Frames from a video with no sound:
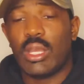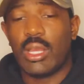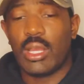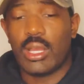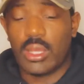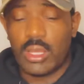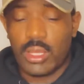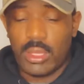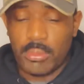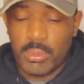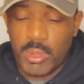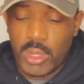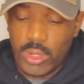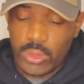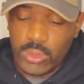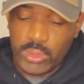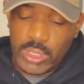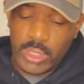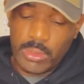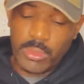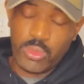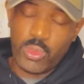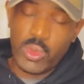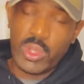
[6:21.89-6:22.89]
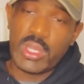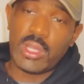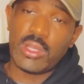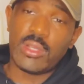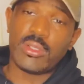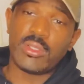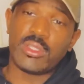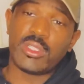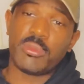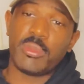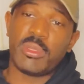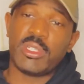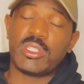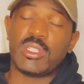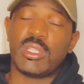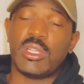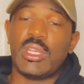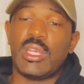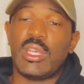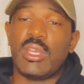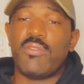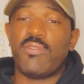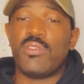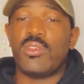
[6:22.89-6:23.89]
hold up well,
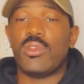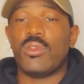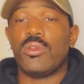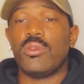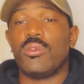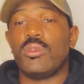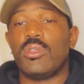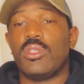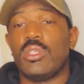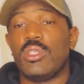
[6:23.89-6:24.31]
especially if you